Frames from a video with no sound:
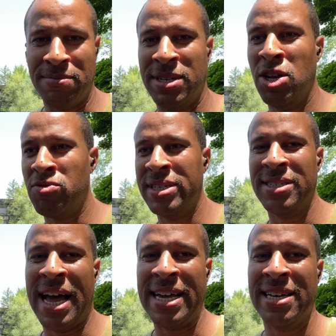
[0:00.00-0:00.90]
And the only
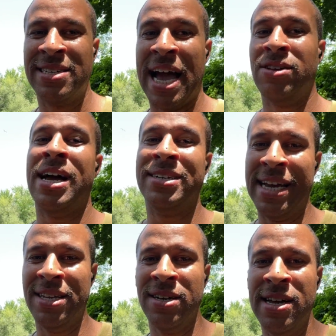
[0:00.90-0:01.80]
reason I can gather that
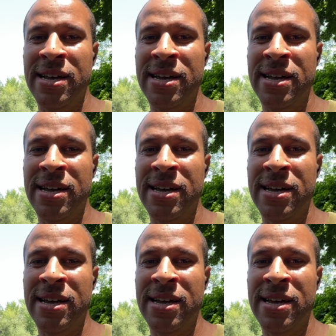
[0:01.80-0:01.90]
data